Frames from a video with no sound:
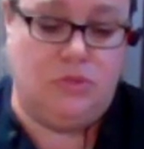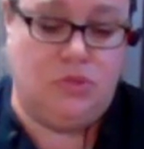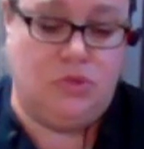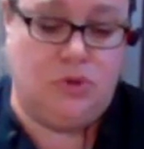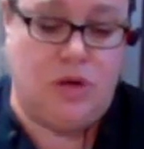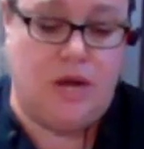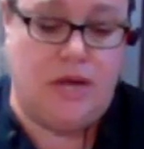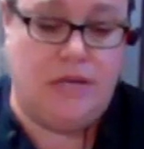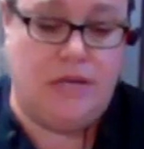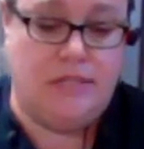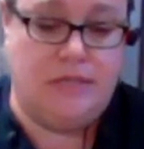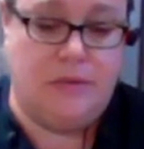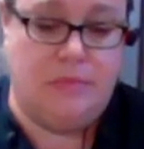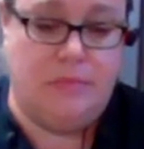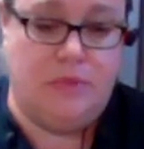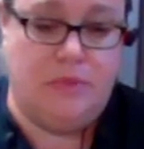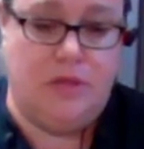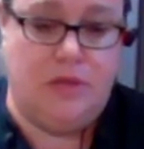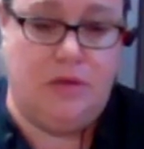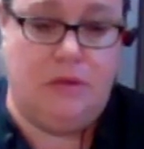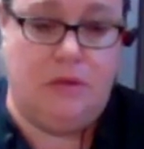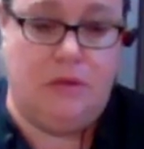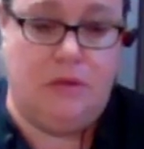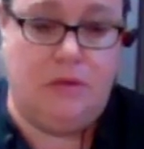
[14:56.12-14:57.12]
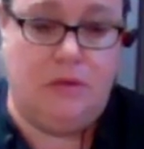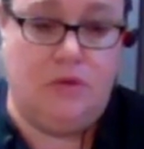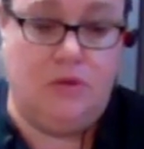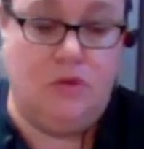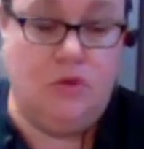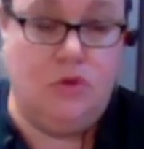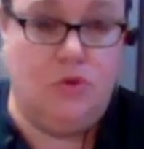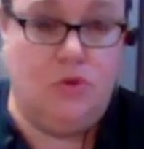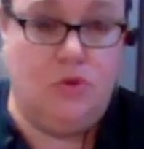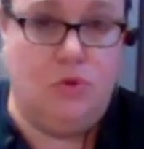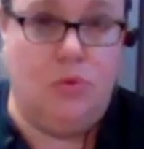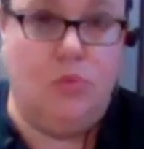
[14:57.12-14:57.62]
try something
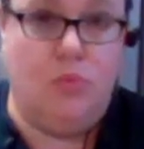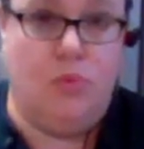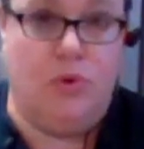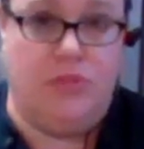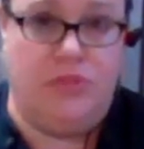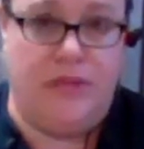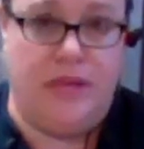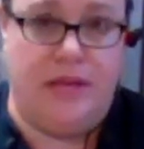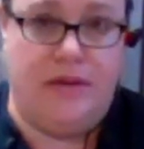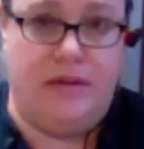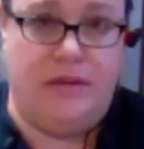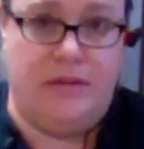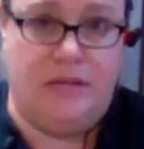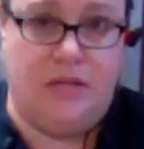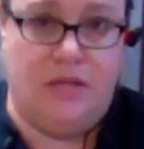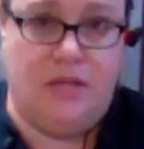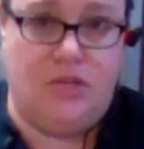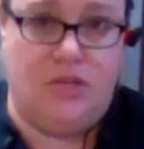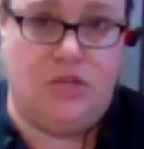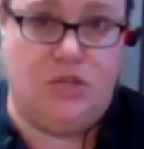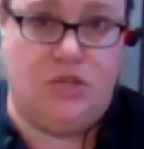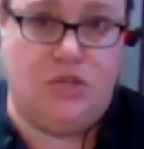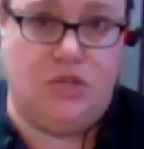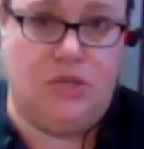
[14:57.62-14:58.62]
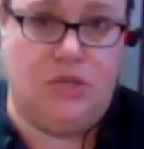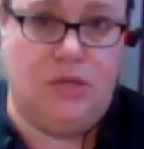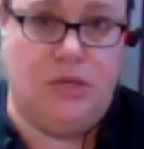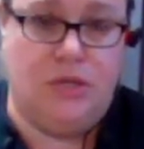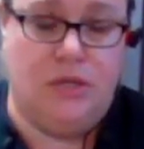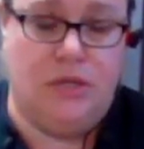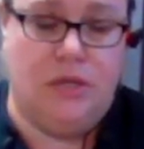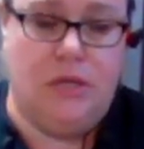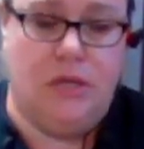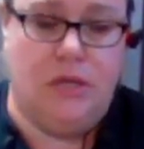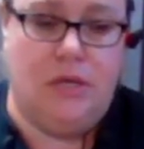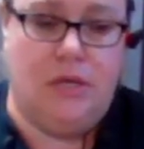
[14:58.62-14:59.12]
new with that dish.
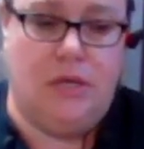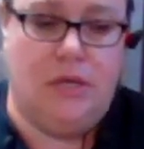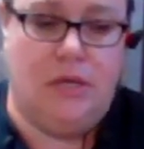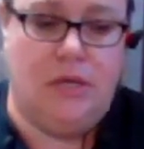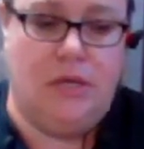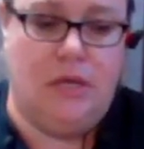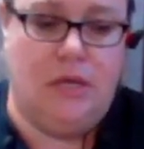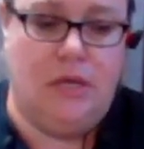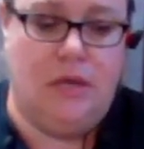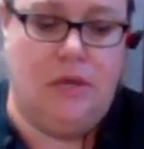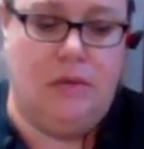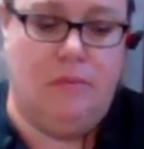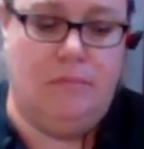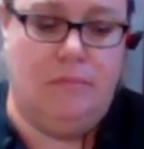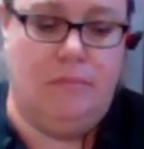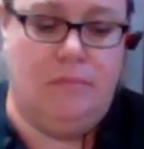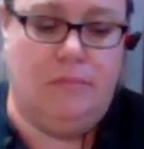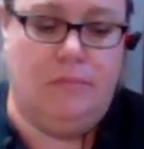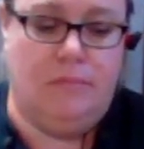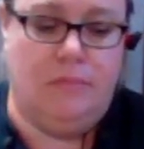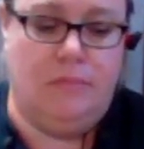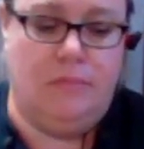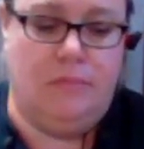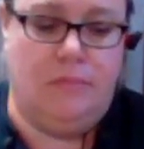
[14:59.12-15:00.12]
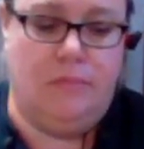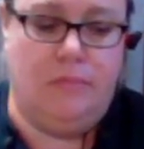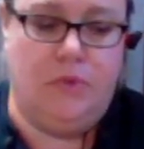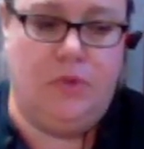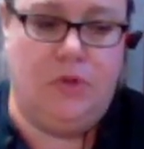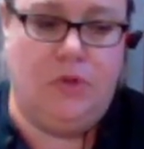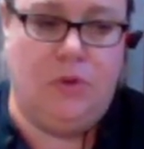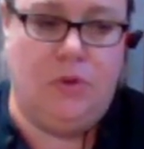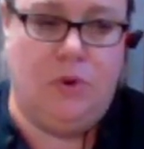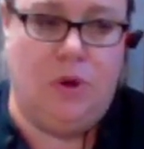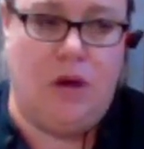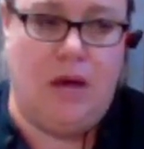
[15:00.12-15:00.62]
You
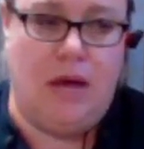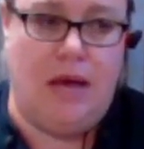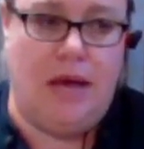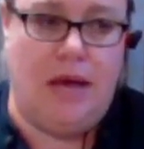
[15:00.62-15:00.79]
know,